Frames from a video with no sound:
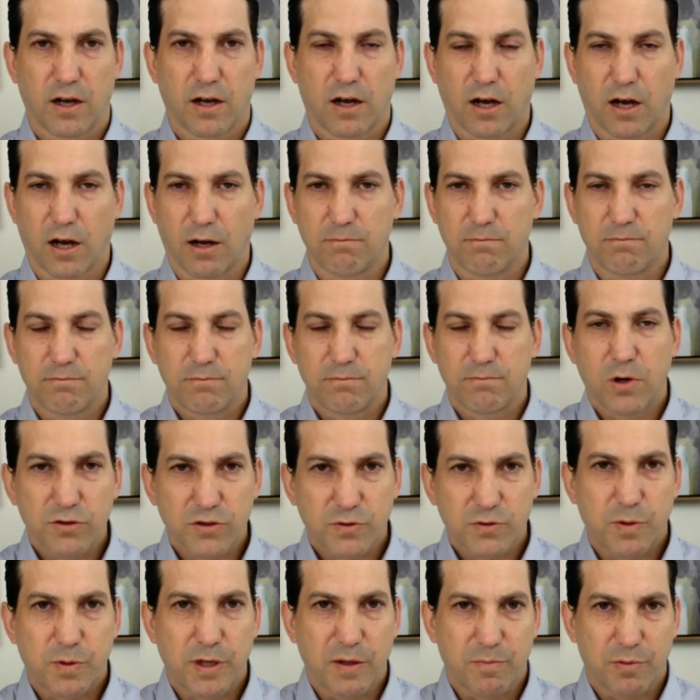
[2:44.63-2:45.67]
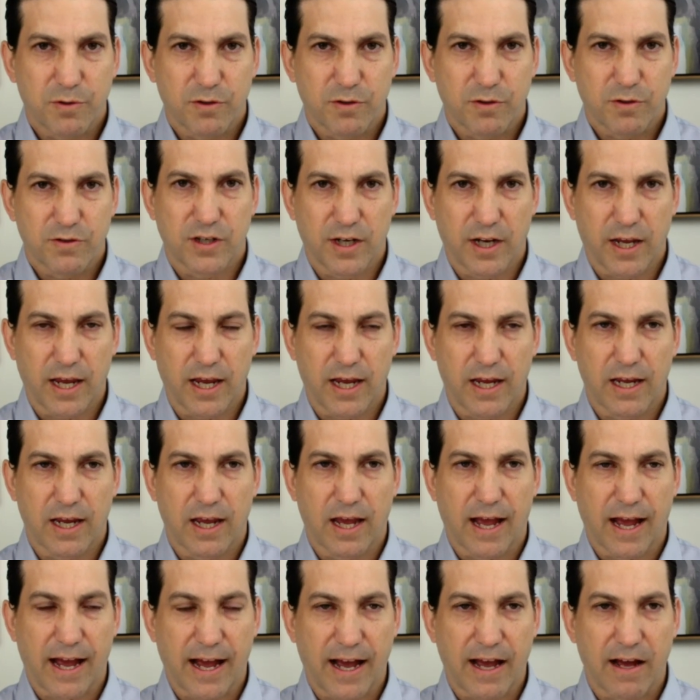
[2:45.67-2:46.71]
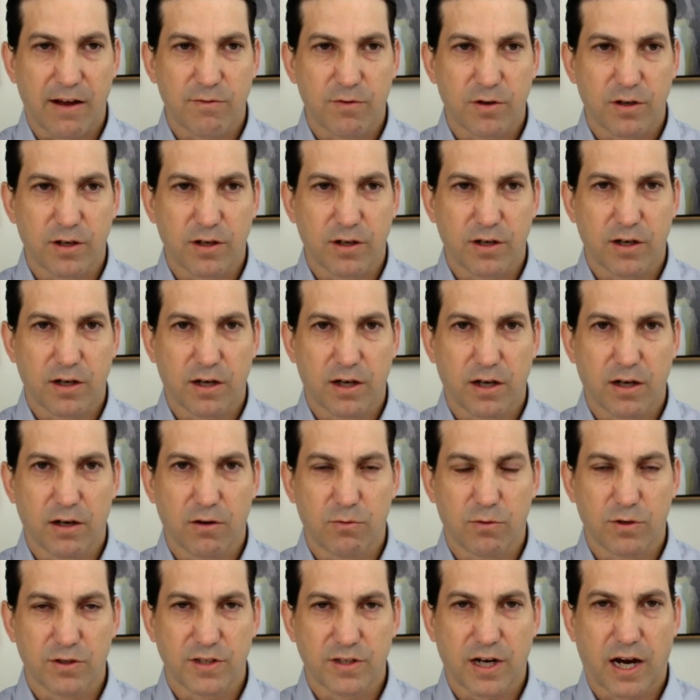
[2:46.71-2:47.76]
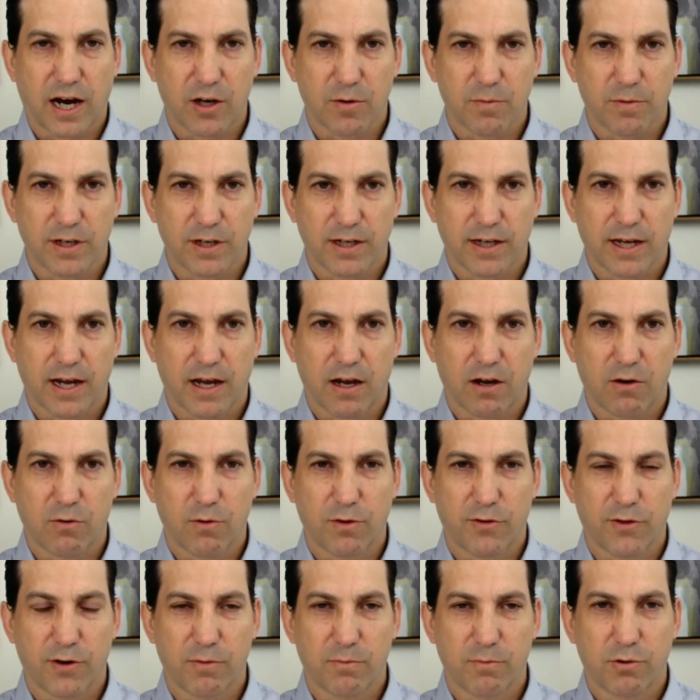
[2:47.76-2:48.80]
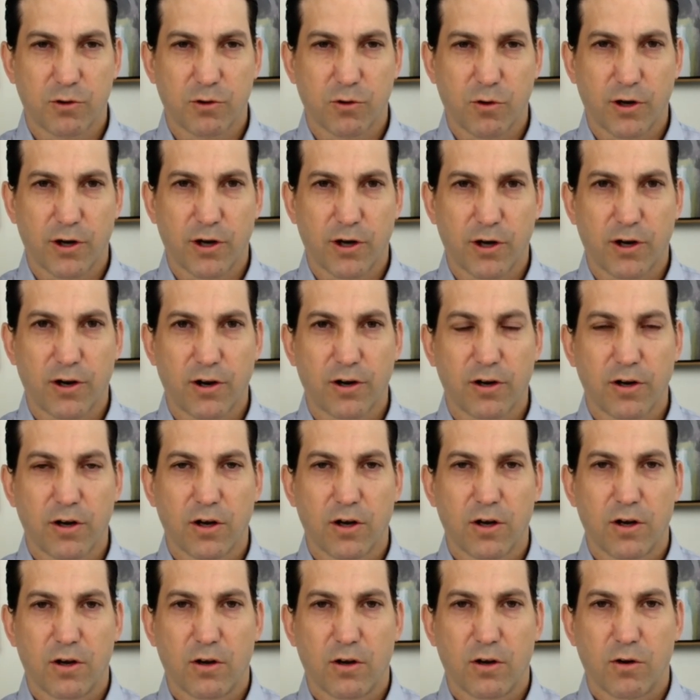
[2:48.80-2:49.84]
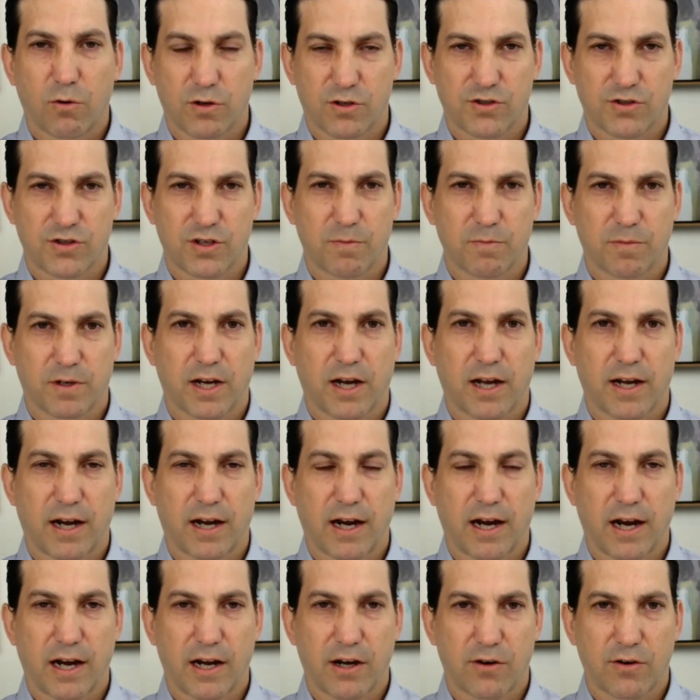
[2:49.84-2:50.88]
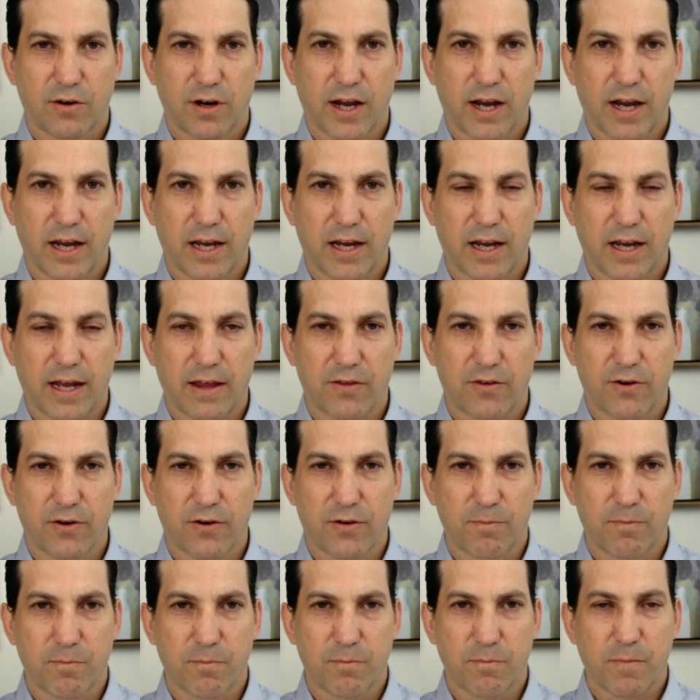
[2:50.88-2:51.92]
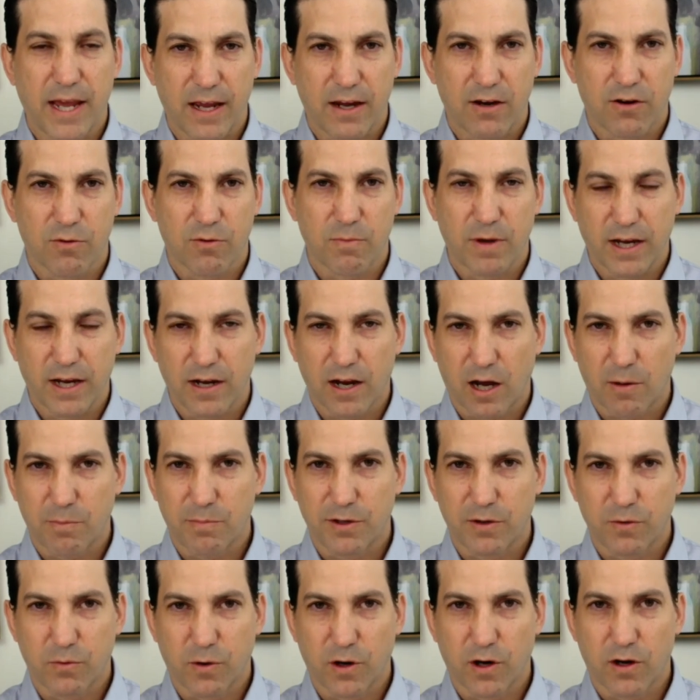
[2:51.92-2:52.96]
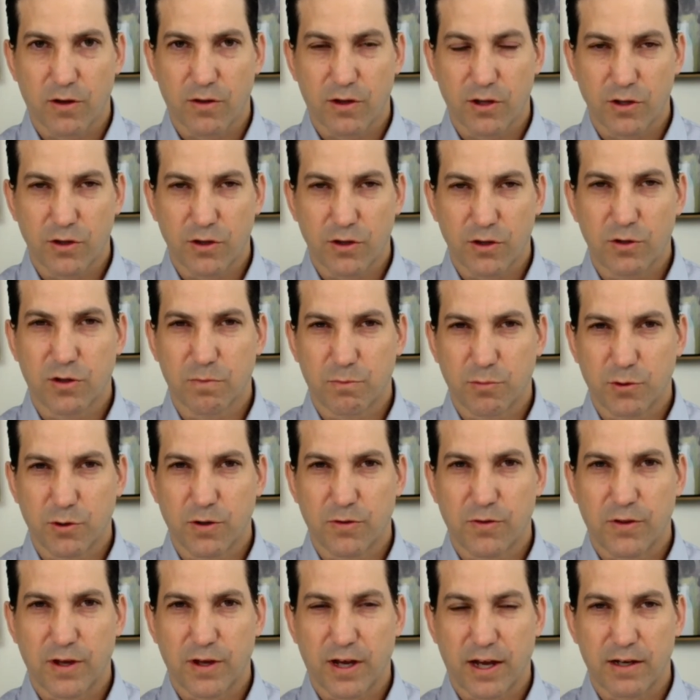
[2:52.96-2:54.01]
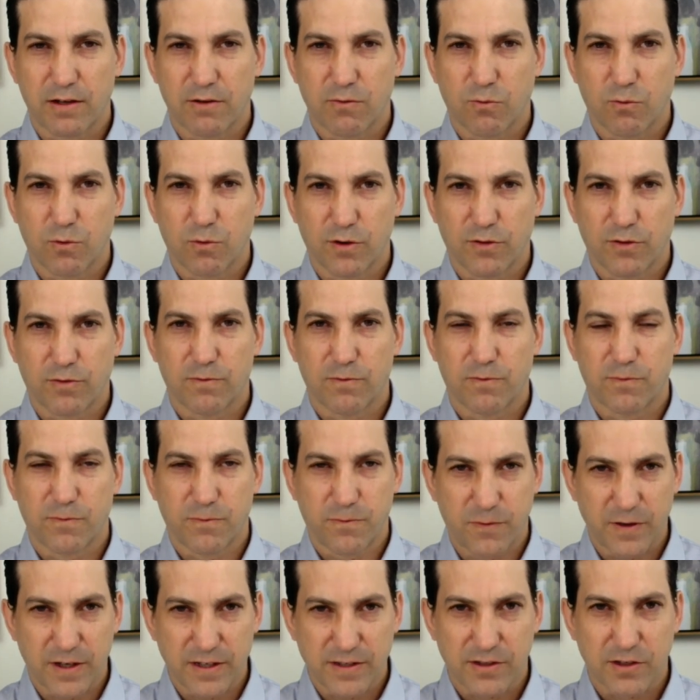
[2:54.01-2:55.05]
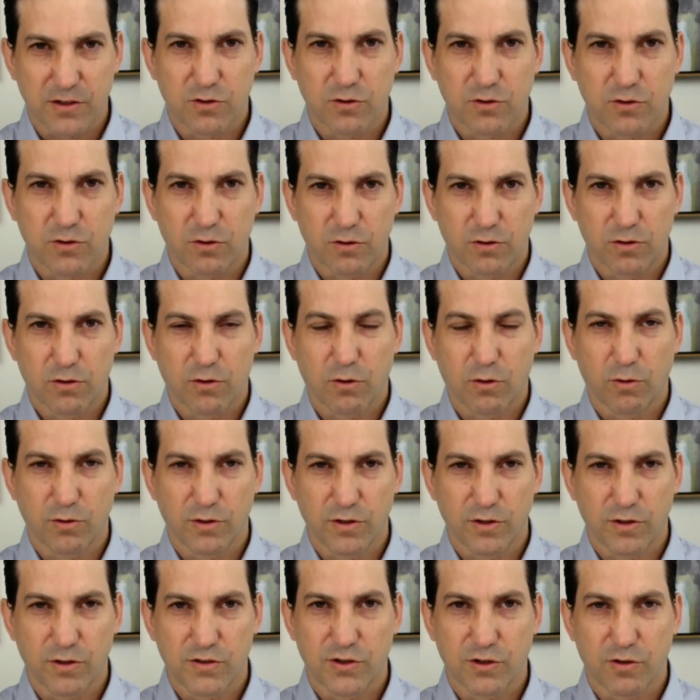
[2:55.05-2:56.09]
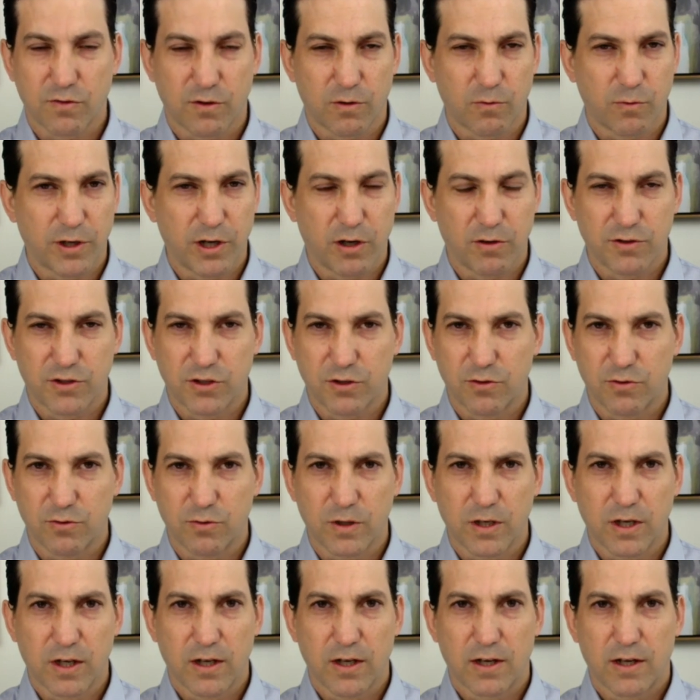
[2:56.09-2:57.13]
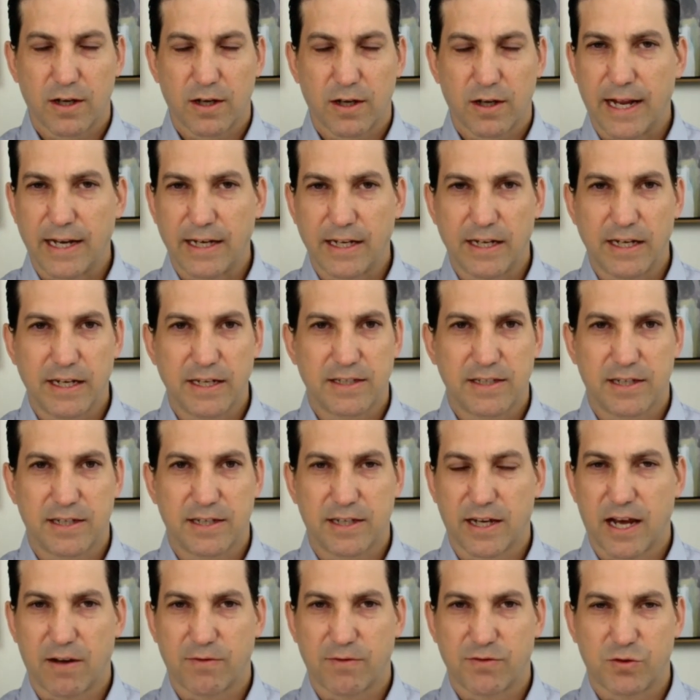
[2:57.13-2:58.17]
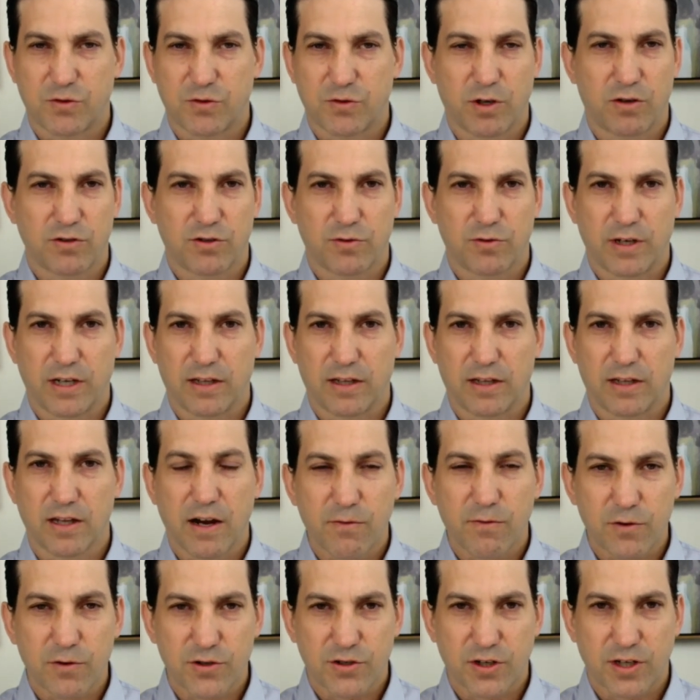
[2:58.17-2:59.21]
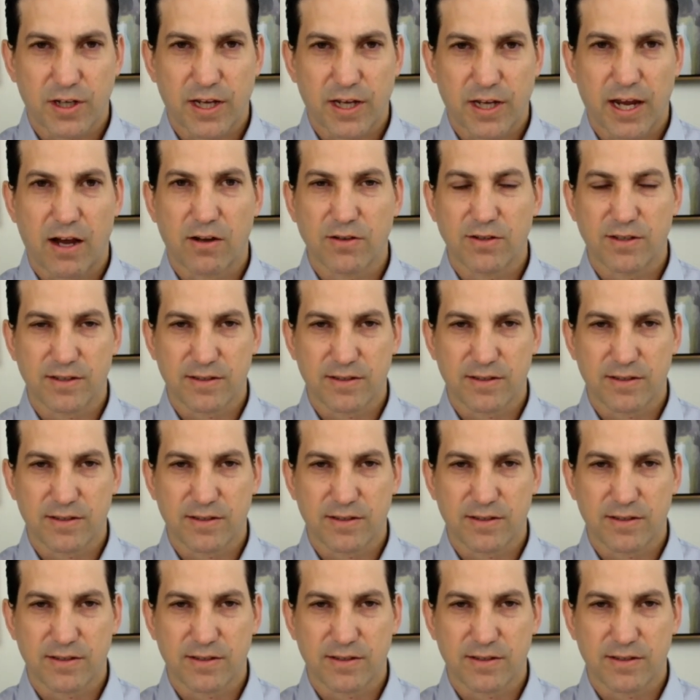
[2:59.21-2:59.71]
Most people today have a retirement account with an employer or some kind of IRA, and they may or may not be aware that you can put that with physical gold and silver. We don't do any ETFs. We don't do any leveraged accounts.